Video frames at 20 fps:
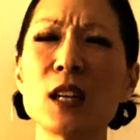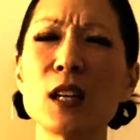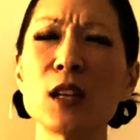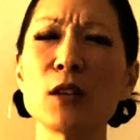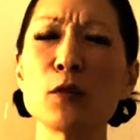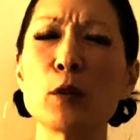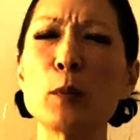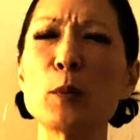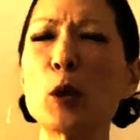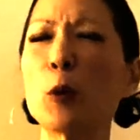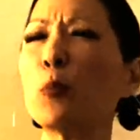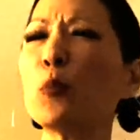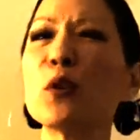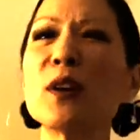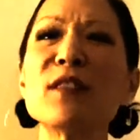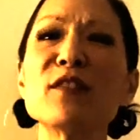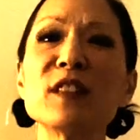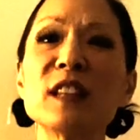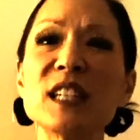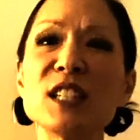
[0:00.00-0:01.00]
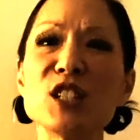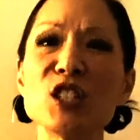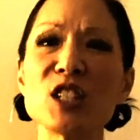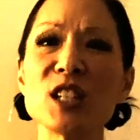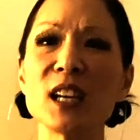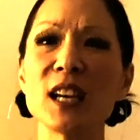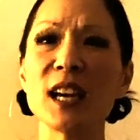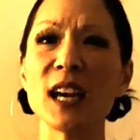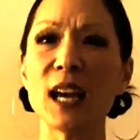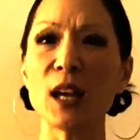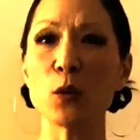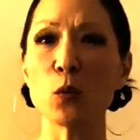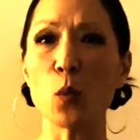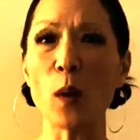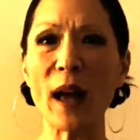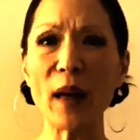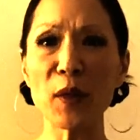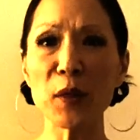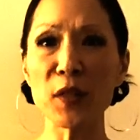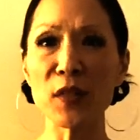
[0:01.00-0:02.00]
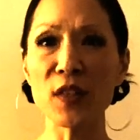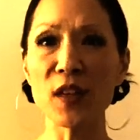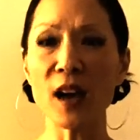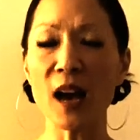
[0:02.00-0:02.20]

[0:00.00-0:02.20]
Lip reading: from your privilege and wealth.